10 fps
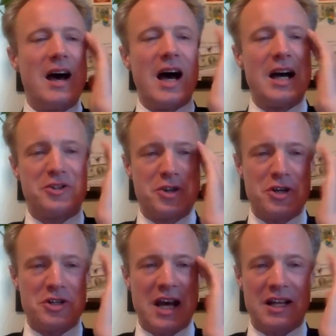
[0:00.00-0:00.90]
I
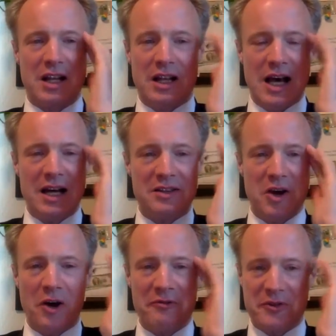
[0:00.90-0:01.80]
just had a lot
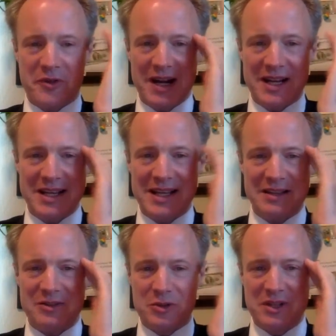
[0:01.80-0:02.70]
of training
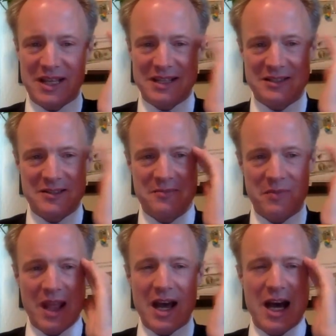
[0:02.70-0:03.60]
in do this.
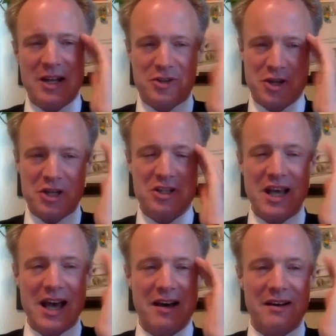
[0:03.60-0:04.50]
I just
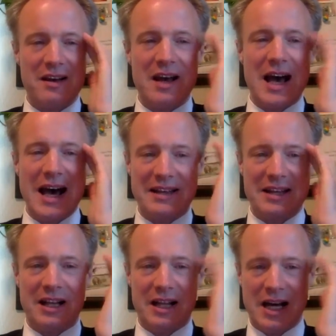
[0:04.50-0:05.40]
had a
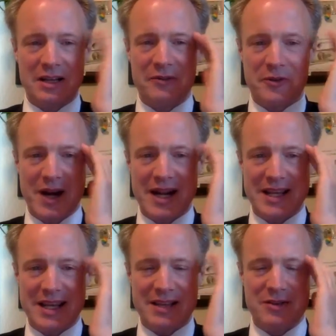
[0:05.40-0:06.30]
lot of training
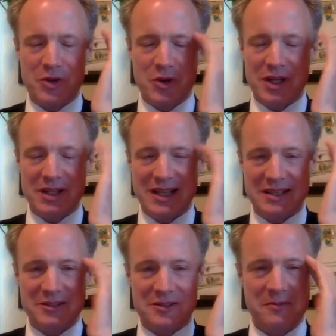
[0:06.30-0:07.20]
in doing
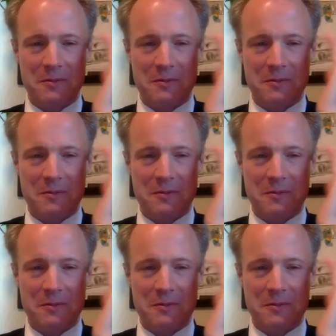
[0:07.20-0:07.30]
this.